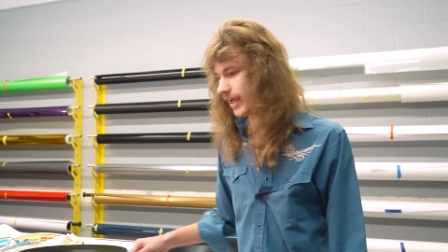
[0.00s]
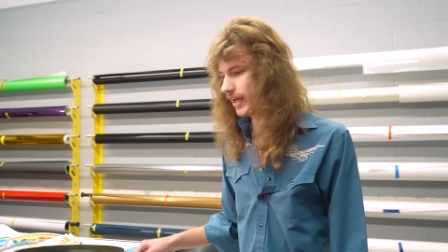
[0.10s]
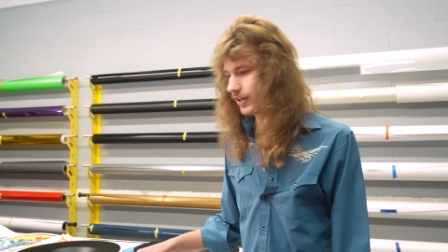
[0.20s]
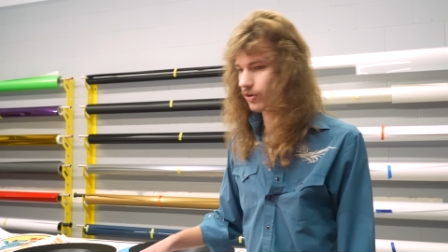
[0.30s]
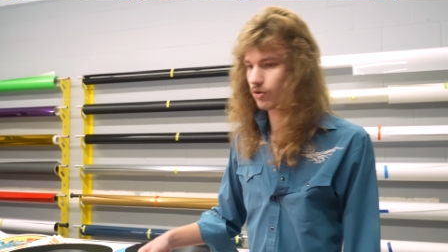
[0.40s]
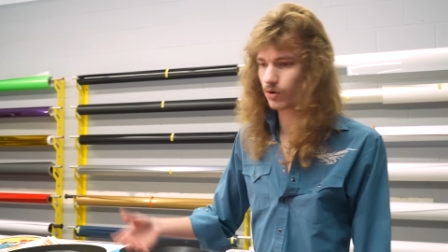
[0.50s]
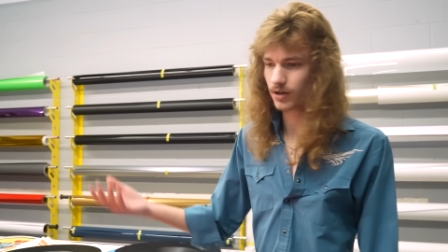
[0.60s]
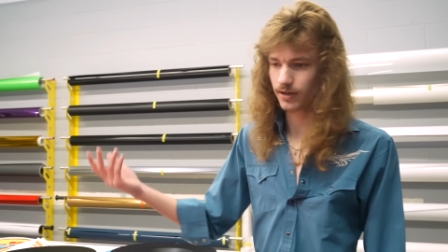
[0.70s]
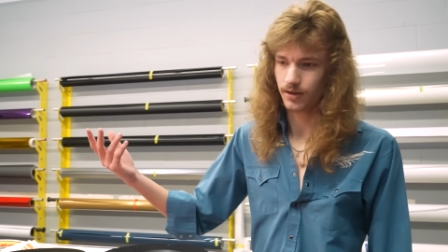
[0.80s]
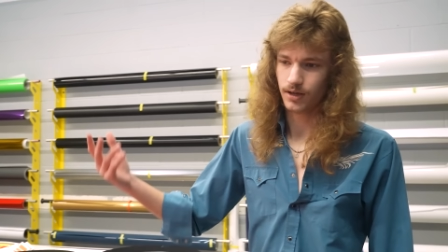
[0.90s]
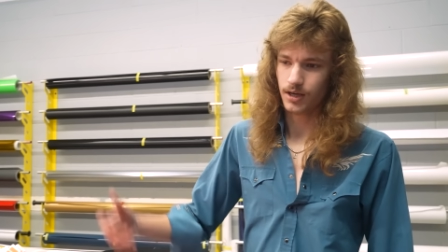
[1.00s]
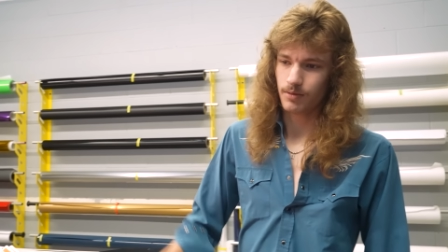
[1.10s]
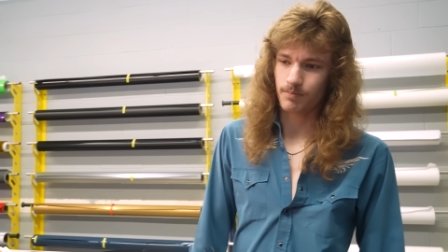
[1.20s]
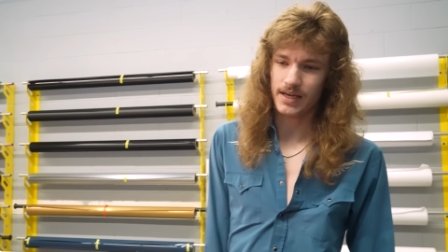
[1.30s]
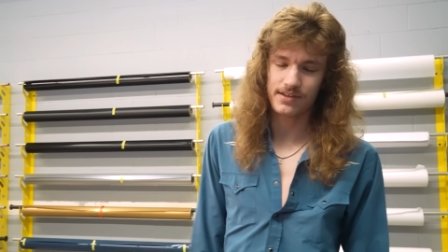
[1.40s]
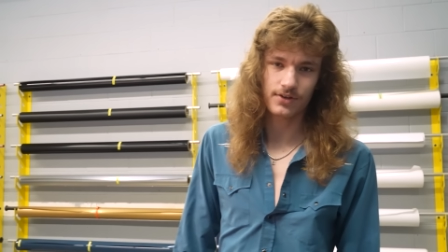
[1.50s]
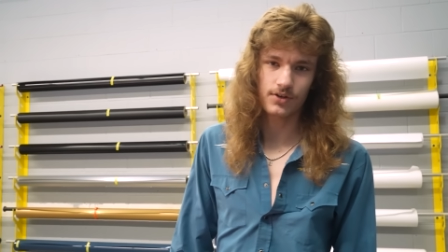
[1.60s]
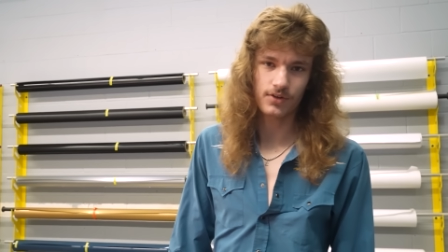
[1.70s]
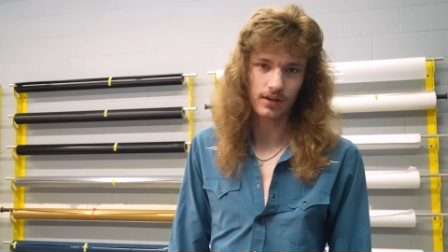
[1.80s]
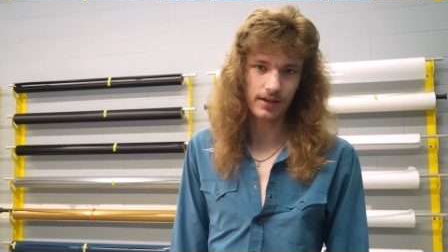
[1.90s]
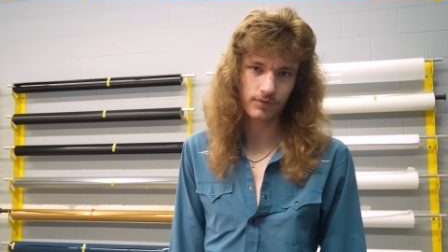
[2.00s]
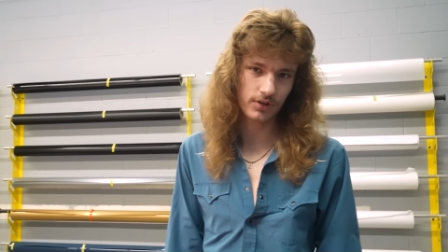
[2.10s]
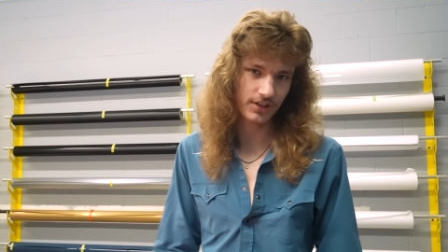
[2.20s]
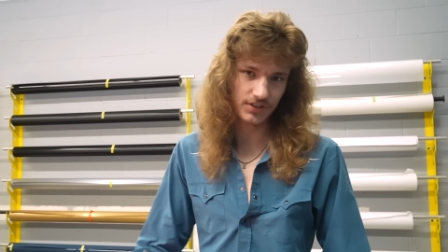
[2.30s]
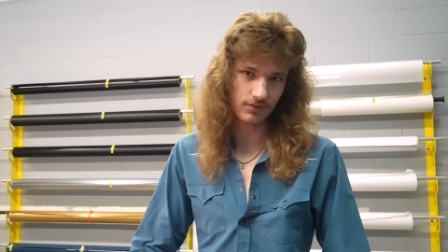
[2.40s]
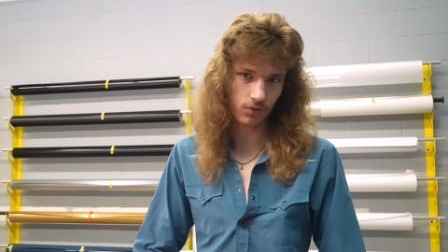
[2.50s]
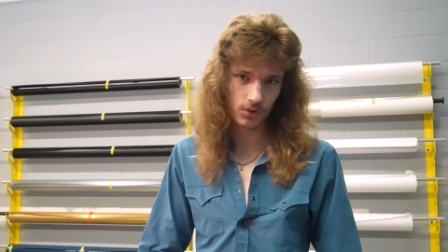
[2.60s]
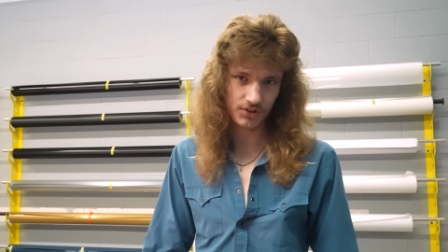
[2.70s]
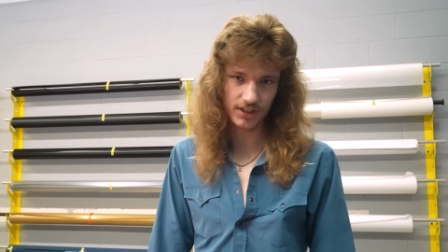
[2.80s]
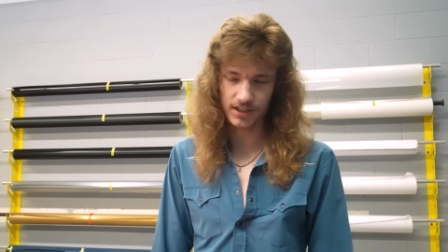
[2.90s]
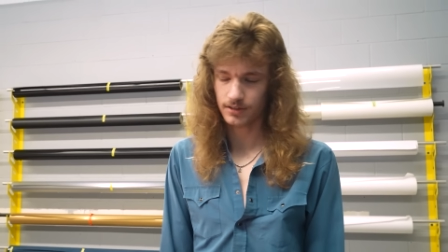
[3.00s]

hey, do y'all want me to do deliveries in Forza